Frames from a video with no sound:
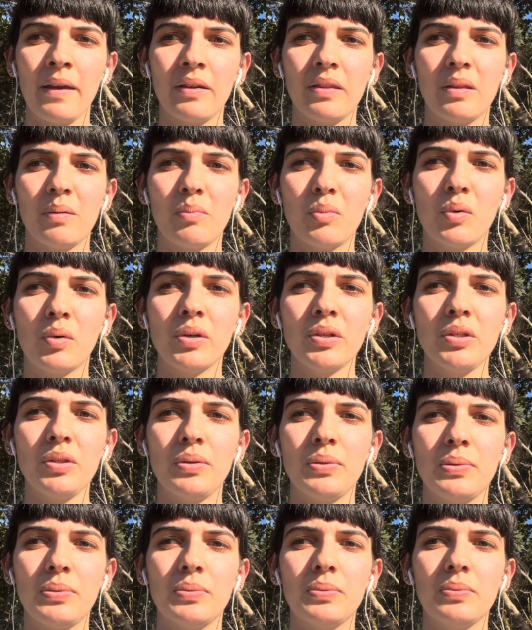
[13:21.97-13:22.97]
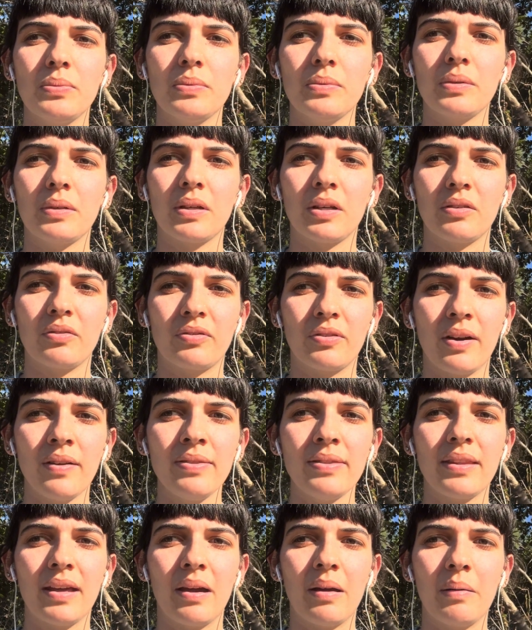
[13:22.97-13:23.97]
the more you
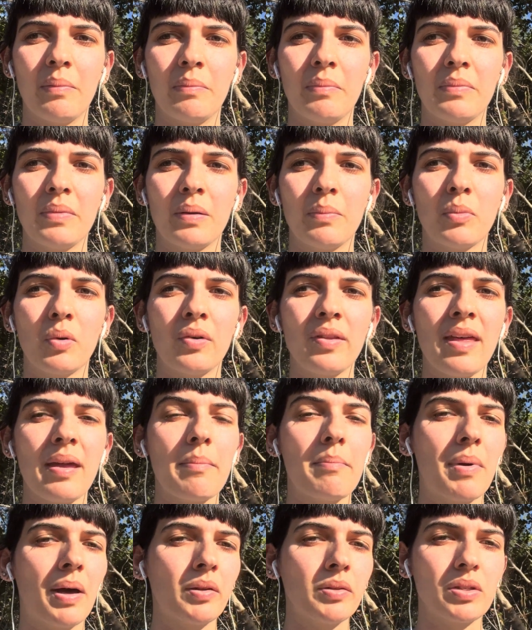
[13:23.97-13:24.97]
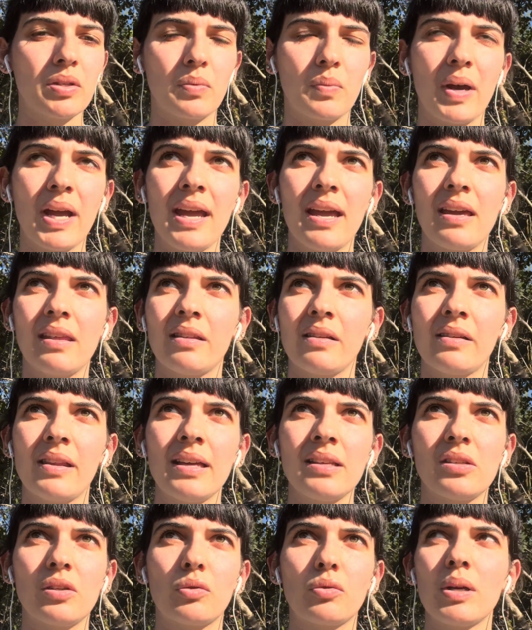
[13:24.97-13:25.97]
confront them, the more they melt away, the
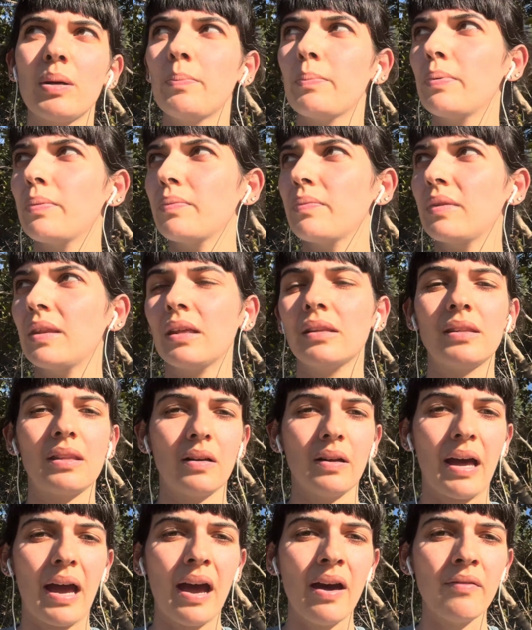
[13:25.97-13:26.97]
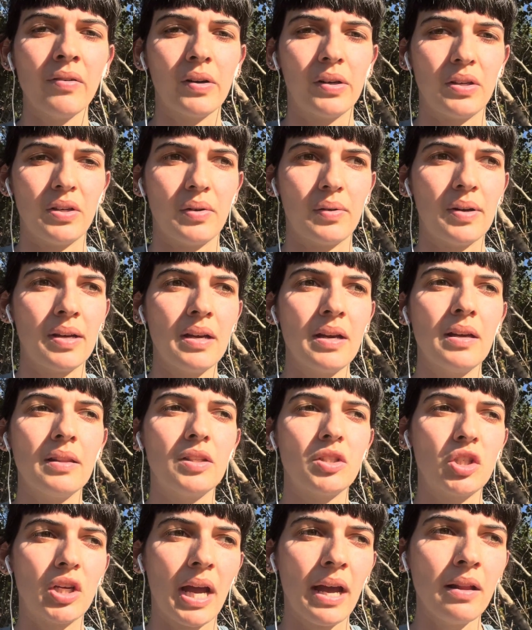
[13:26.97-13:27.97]
less grip that they'll have on you. The
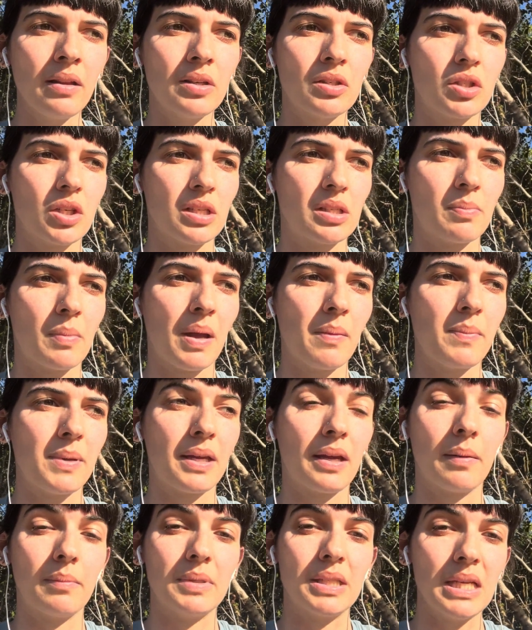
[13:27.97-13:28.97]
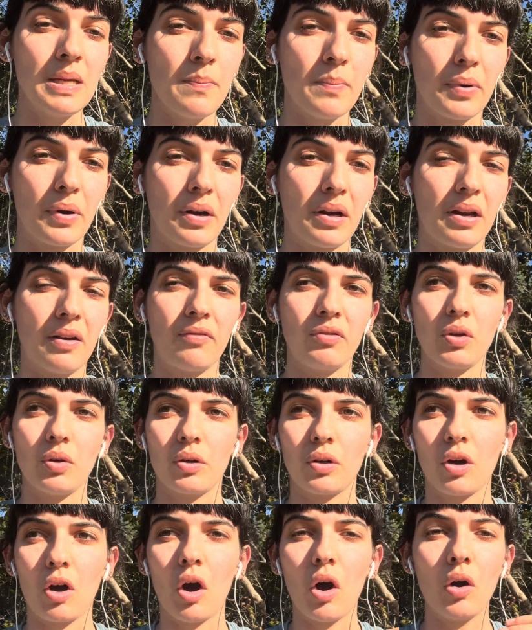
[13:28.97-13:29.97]
challenges might become deeper if you're
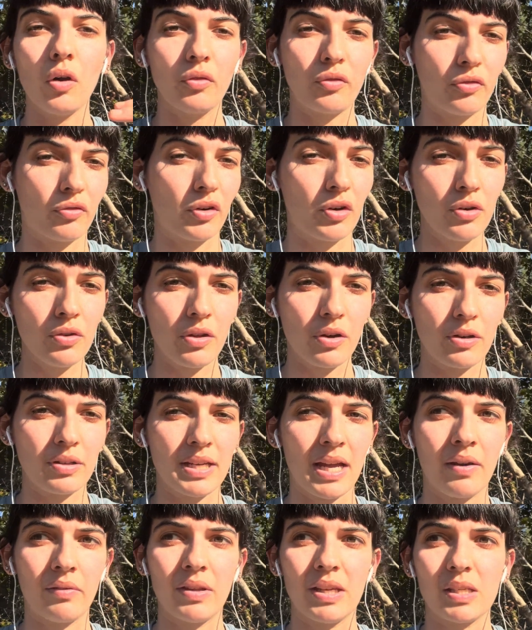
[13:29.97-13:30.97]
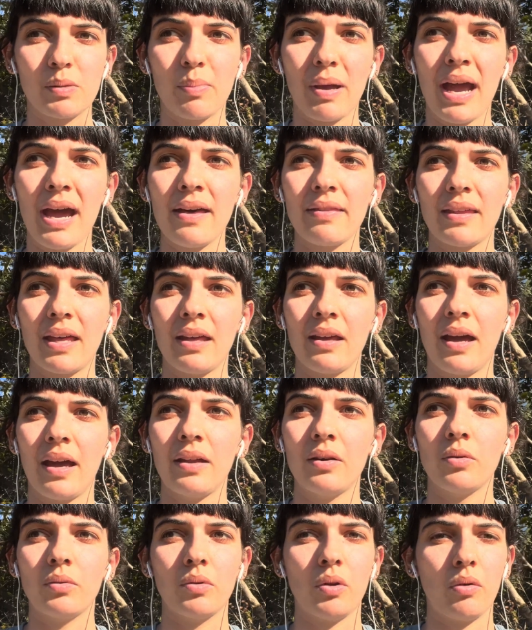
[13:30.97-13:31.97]
called further down this path. I
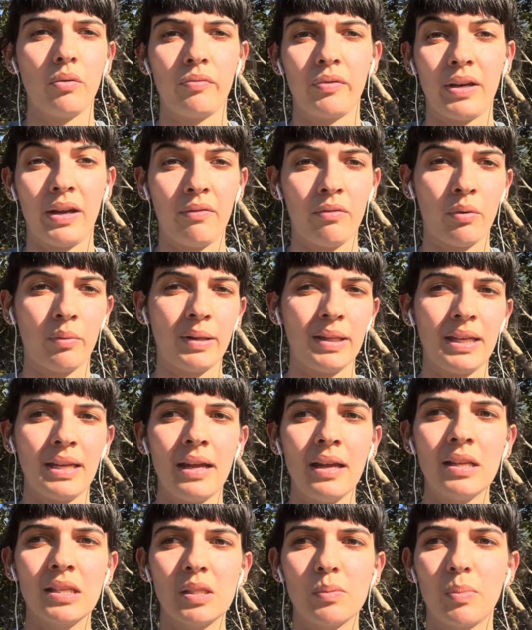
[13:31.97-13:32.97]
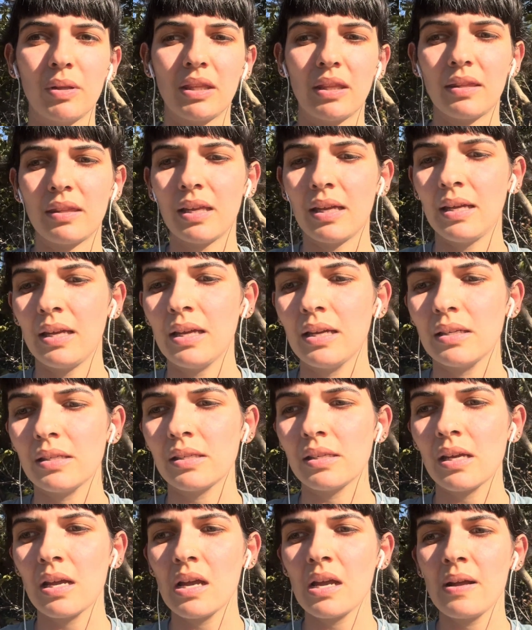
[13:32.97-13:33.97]
don't know if it ever really ends, but the thing
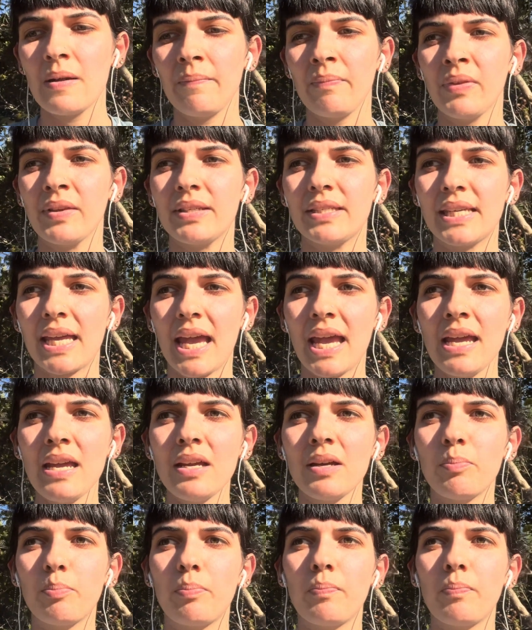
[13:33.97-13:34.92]
is, take